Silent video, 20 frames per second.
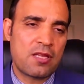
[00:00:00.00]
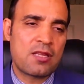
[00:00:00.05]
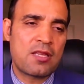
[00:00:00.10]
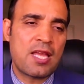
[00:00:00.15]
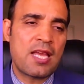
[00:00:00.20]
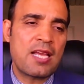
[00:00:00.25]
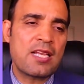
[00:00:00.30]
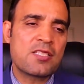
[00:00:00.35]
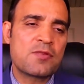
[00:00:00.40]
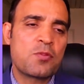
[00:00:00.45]

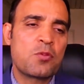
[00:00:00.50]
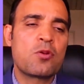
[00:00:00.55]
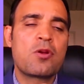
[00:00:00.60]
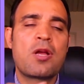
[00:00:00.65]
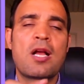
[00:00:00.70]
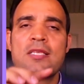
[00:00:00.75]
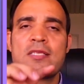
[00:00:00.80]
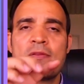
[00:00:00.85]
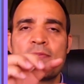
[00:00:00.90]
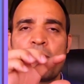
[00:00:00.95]
textbook
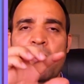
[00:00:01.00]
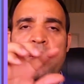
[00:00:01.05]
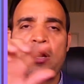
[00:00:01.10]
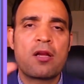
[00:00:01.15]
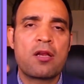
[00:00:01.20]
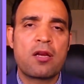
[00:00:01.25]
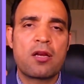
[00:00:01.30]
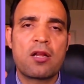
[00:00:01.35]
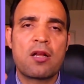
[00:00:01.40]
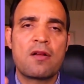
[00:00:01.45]
has a
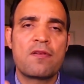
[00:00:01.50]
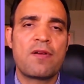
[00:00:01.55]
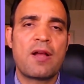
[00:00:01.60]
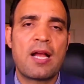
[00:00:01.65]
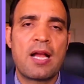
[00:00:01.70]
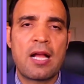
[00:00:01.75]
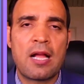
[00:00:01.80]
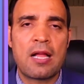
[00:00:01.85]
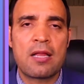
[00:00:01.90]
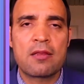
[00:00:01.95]
paragraph,
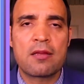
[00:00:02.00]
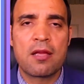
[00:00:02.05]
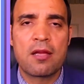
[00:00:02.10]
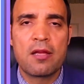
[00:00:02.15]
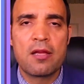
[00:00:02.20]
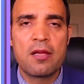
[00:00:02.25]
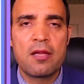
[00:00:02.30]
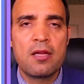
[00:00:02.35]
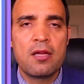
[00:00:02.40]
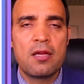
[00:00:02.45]
and
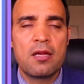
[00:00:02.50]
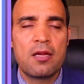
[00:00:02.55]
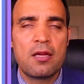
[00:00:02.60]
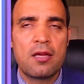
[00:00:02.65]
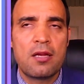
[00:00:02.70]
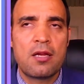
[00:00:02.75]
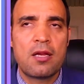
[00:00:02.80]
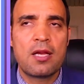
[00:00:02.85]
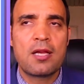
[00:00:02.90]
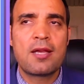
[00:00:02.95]

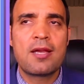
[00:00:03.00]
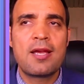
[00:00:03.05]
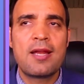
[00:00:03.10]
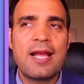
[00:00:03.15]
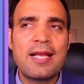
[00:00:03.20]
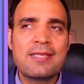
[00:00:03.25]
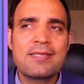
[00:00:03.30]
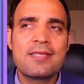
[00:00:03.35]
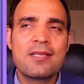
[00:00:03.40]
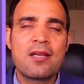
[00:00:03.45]
a
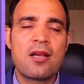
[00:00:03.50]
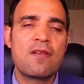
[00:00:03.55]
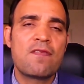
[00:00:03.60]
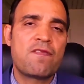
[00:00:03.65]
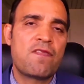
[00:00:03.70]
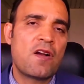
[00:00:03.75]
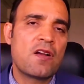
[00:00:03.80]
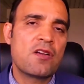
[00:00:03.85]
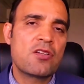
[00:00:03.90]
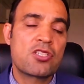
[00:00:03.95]
classical
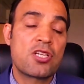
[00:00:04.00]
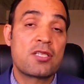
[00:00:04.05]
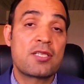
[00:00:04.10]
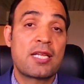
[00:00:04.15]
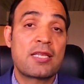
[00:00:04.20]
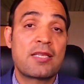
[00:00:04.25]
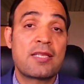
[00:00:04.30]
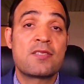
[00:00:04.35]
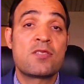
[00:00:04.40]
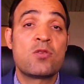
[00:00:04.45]
function
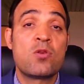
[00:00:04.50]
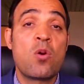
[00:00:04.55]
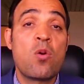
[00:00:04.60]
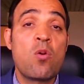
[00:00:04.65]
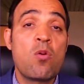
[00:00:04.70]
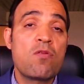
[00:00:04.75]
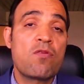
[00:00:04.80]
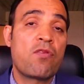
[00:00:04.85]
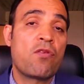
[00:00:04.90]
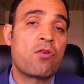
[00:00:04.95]
that is
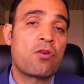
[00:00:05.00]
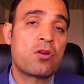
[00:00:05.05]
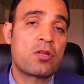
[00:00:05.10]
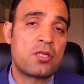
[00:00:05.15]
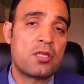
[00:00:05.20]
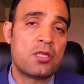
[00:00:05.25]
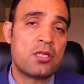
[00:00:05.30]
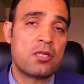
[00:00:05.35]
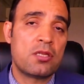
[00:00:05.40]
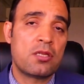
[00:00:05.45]
known for
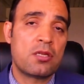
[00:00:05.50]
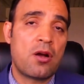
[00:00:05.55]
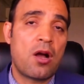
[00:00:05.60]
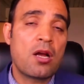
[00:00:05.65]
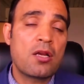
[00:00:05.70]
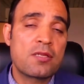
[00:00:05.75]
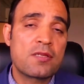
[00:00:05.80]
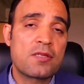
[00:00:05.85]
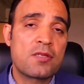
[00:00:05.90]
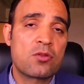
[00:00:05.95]
the
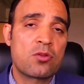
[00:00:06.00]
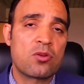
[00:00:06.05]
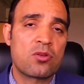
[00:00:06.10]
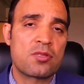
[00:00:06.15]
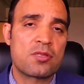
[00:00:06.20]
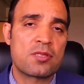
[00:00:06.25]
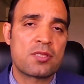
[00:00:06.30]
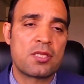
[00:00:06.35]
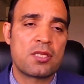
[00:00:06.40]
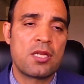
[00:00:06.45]

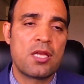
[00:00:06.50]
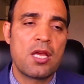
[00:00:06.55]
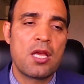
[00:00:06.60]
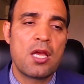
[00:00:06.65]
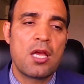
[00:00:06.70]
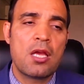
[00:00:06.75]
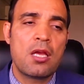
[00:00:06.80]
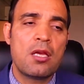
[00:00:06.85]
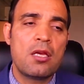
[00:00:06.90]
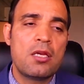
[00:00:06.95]
oxytocin
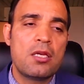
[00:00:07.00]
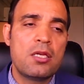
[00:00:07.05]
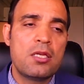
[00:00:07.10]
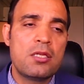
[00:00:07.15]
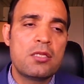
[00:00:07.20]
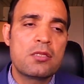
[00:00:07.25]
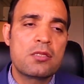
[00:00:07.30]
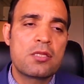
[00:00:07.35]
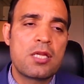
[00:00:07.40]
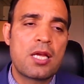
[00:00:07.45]

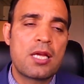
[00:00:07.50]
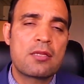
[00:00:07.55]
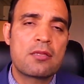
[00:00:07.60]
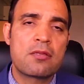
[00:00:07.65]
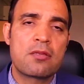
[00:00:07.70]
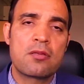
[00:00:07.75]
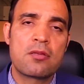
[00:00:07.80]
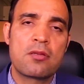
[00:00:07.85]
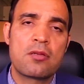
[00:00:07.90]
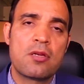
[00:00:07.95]
is that
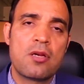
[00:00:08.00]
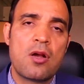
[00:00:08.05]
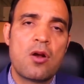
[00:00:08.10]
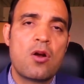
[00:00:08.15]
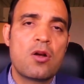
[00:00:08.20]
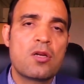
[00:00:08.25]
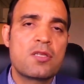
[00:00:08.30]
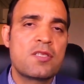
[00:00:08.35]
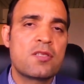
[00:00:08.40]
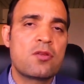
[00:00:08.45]

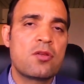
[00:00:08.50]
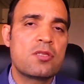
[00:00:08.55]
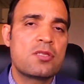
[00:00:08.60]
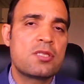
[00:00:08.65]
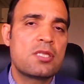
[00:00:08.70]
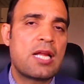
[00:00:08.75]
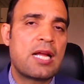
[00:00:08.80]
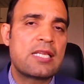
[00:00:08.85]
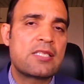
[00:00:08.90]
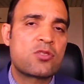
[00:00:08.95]

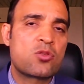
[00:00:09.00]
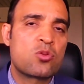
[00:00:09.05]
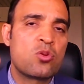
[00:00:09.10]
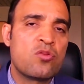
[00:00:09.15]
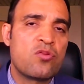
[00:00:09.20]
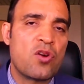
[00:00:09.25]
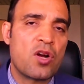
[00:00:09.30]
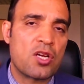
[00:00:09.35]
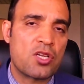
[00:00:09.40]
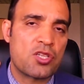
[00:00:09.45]
oxytocin has two
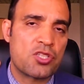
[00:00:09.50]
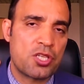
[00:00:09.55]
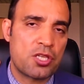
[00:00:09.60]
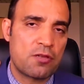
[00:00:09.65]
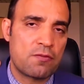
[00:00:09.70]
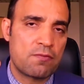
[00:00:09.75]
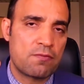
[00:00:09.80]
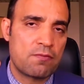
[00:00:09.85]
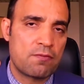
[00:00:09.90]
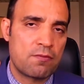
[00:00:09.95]
functions.
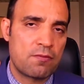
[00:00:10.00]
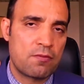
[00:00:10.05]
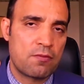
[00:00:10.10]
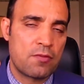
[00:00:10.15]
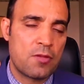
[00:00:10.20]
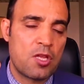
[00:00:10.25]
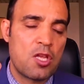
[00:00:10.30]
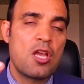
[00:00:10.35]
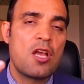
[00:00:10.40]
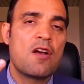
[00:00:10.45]

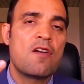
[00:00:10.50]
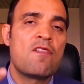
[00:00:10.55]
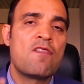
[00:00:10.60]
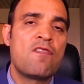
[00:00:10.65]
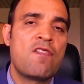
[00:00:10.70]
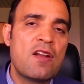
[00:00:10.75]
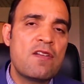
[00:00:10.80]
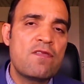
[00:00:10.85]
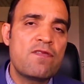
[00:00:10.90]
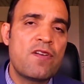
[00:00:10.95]

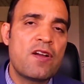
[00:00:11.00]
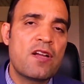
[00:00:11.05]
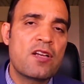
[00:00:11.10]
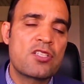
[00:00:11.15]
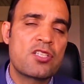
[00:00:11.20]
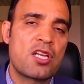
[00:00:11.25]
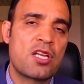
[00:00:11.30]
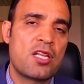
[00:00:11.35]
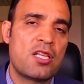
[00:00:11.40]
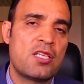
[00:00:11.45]
One
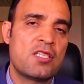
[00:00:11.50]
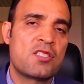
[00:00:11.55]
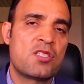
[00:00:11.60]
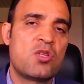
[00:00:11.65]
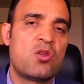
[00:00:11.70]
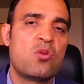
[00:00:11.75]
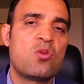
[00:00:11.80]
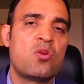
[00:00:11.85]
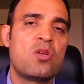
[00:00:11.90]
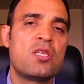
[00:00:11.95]
function is
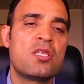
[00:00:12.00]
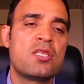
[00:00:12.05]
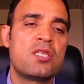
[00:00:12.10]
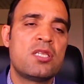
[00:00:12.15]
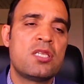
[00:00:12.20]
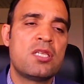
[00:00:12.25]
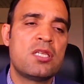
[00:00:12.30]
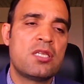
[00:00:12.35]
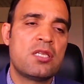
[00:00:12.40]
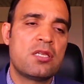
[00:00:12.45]
during
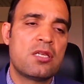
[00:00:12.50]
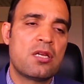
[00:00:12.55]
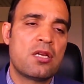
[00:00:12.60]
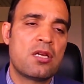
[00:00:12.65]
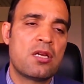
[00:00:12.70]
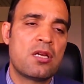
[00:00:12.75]
the